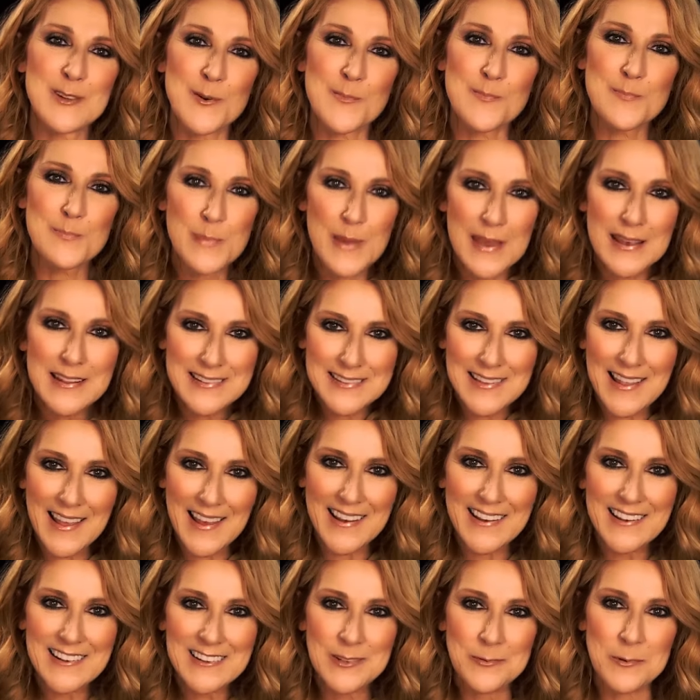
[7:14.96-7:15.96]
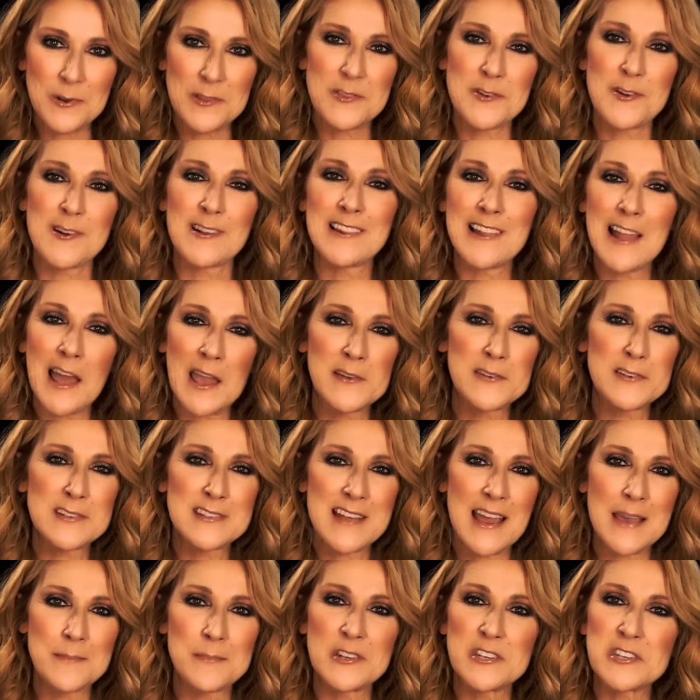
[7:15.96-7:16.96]
your big night with your
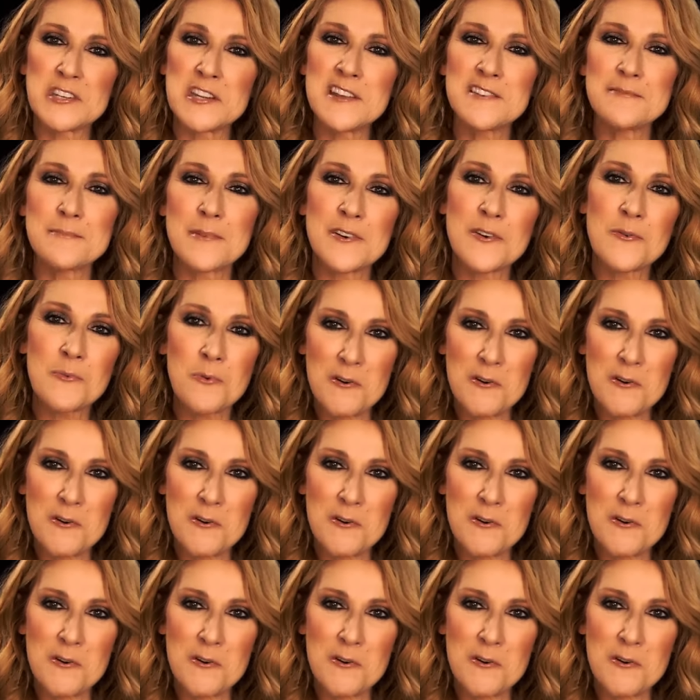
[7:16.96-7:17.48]
Lifetime Achievement